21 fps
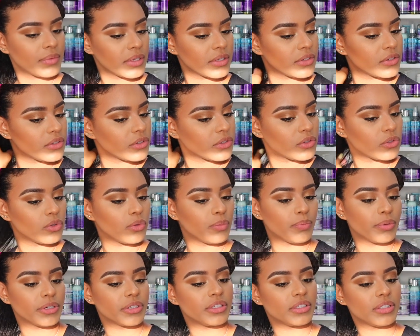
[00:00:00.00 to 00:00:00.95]
this
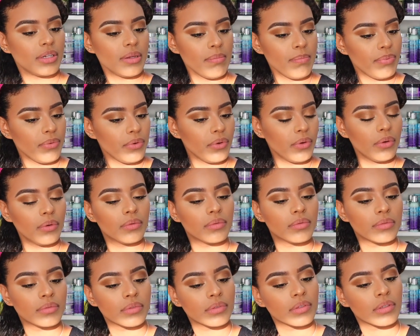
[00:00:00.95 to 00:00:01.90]
super simple.
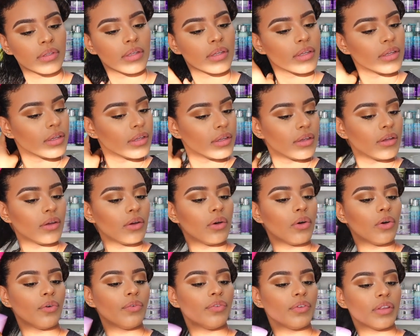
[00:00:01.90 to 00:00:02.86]

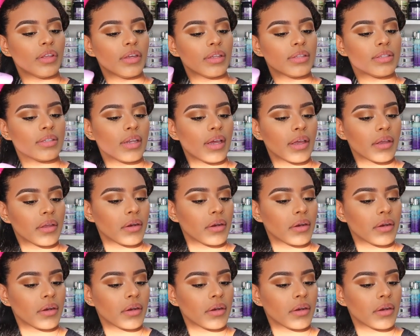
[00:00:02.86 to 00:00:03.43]
Hopefully it's not